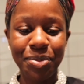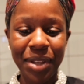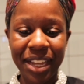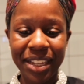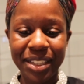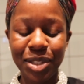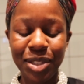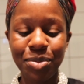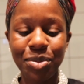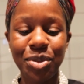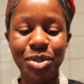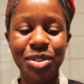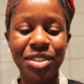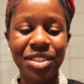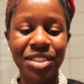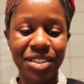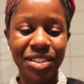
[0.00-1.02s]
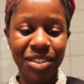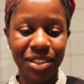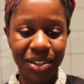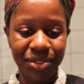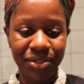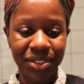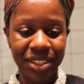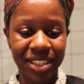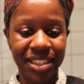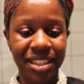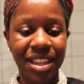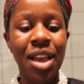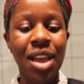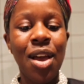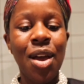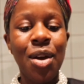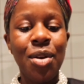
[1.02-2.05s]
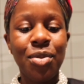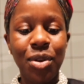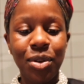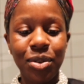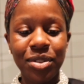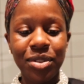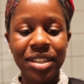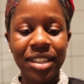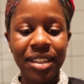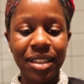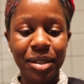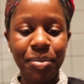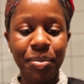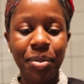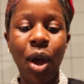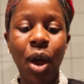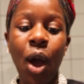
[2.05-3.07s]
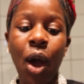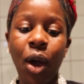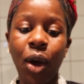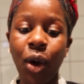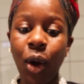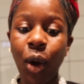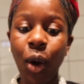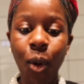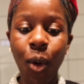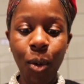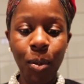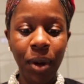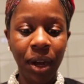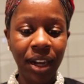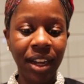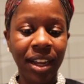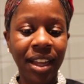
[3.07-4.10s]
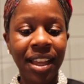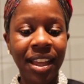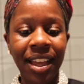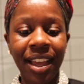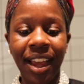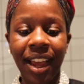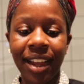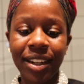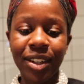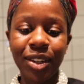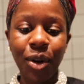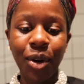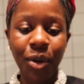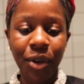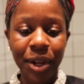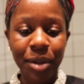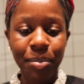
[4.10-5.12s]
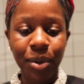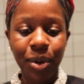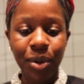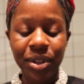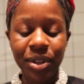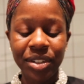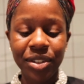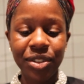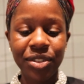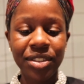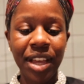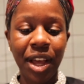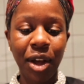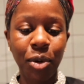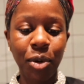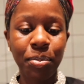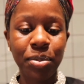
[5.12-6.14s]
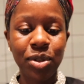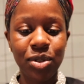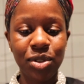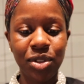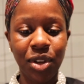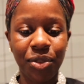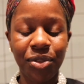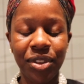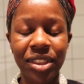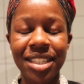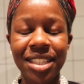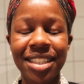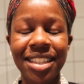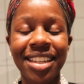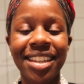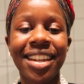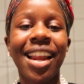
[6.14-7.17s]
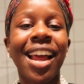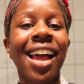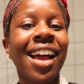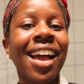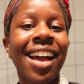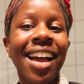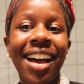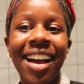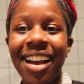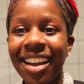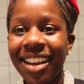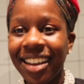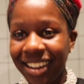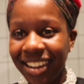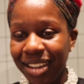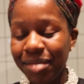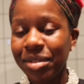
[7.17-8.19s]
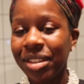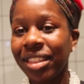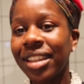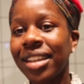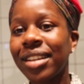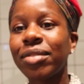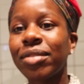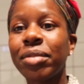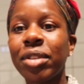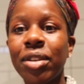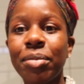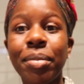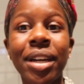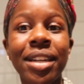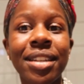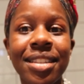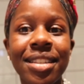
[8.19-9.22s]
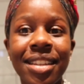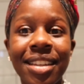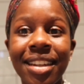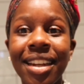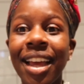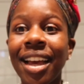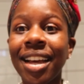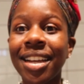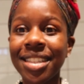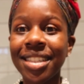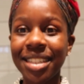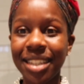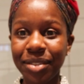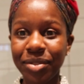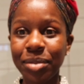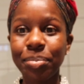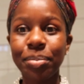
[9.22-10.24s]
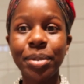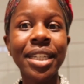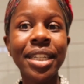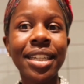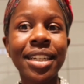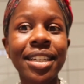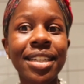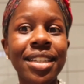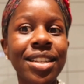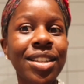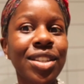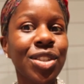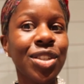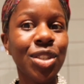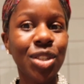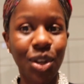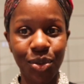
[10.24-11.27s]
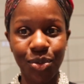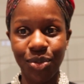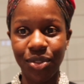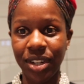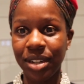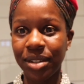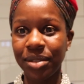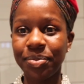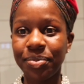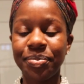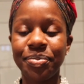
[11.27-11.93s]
and smooths the surface. Rose hip, jojoba, and grape oils help to soften the skin. Come to think of it, my skin has never been softer.